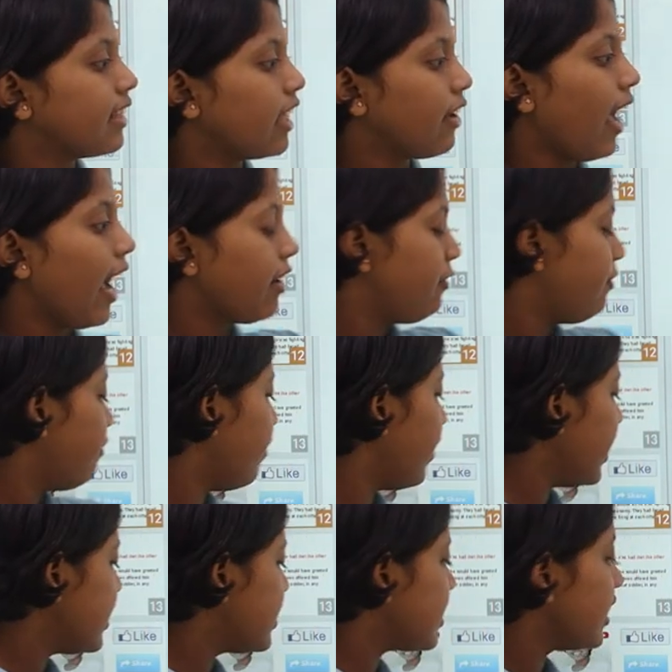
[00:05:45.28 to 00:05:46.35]
They had
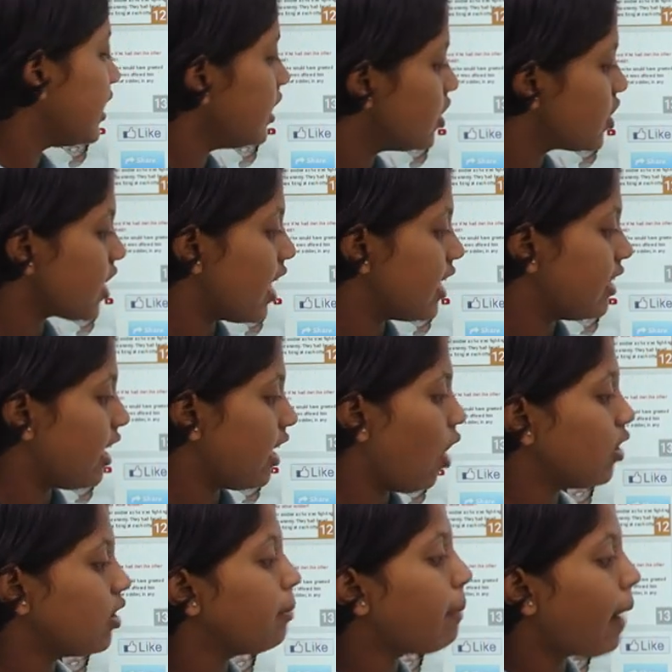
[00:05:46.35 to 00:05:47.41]
faced each other
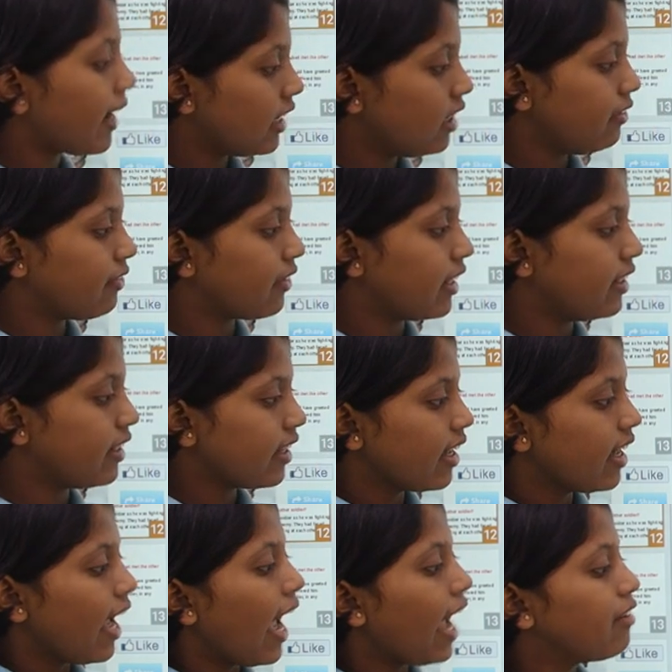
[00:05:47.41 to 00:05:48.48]
on the battlefield
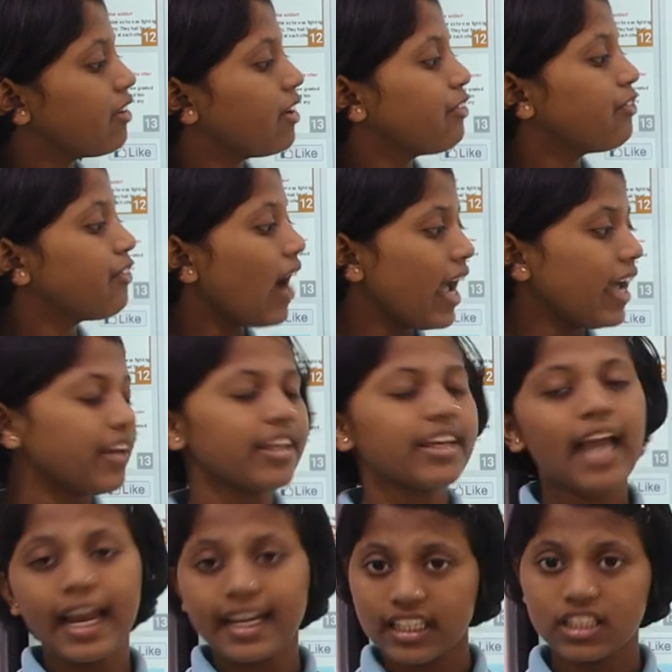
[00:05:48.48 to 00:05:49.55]
and were
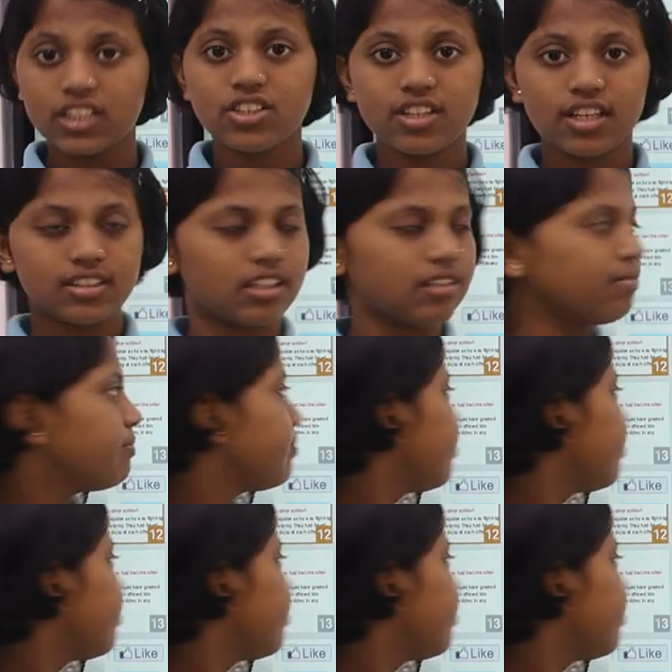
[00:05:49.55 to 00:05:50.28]
firing at each other.